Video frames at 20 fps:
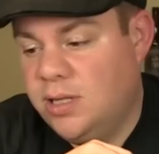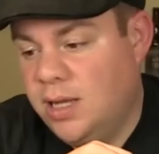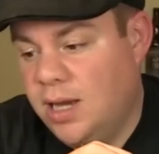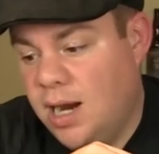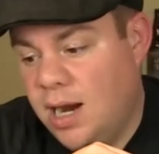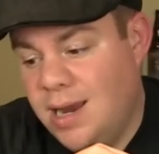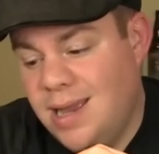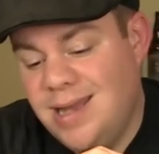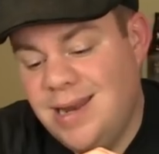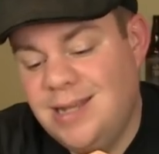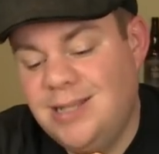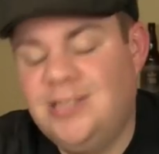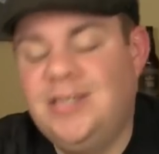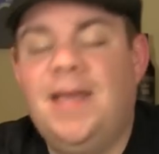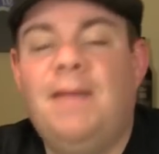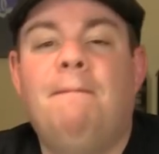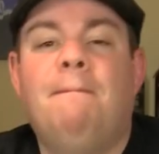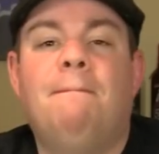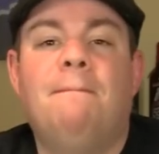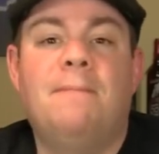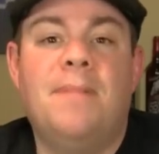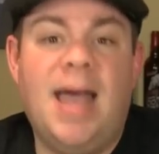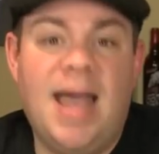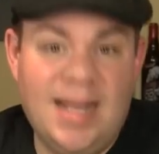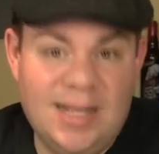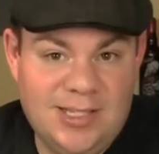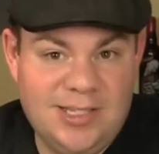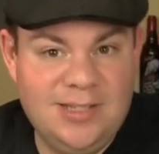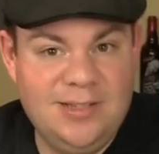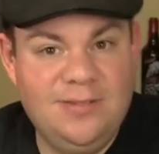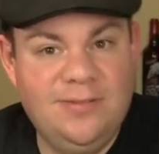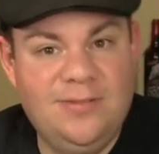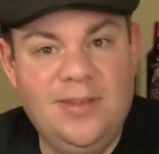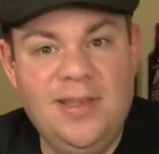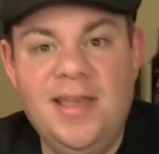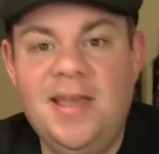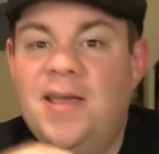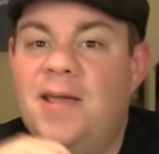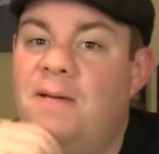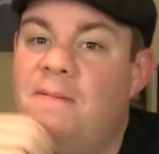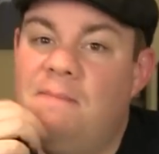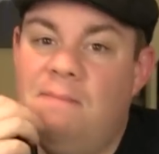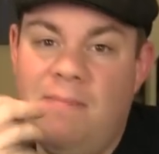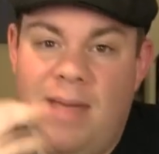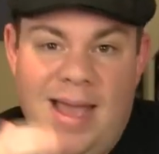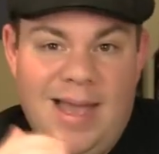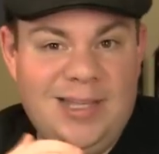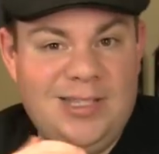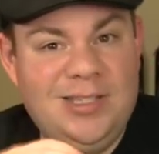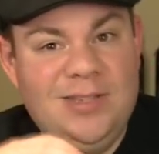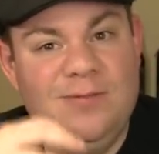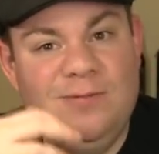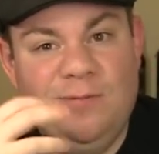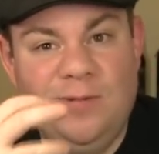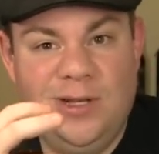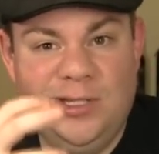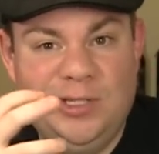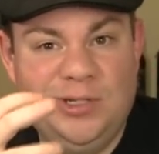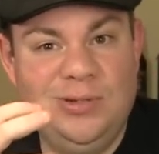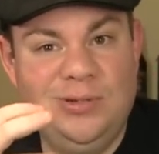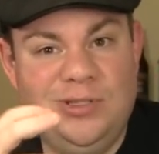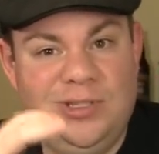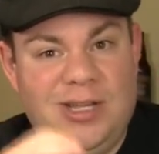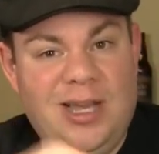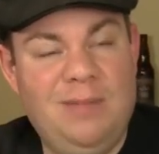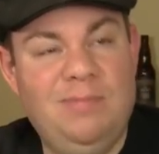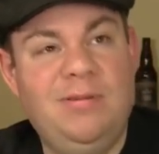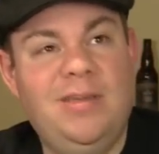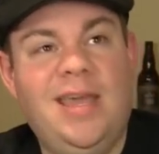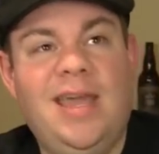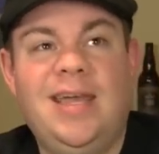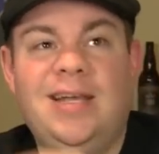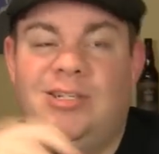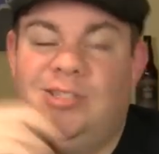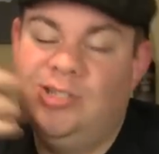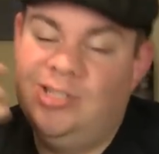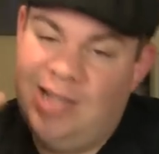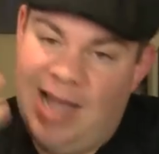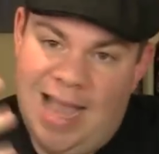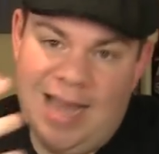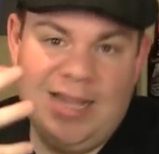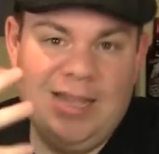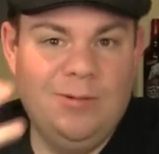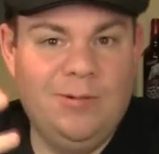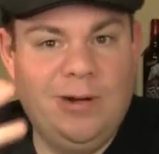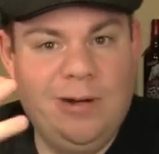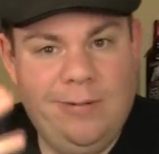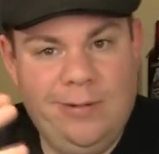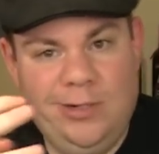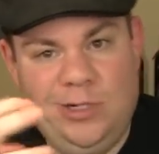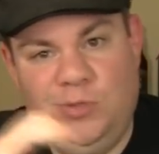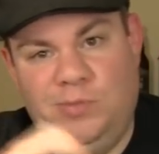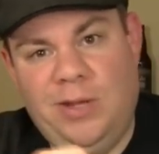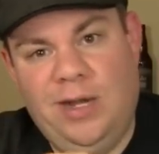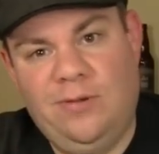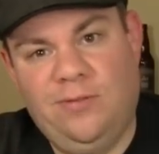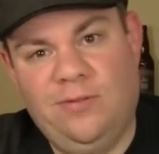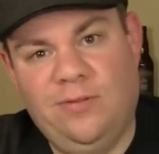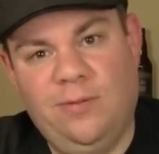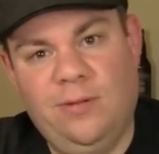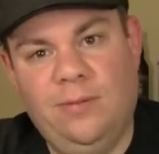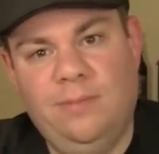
in there. It is a massive, massive West Coast IPA, exactly what I would expect from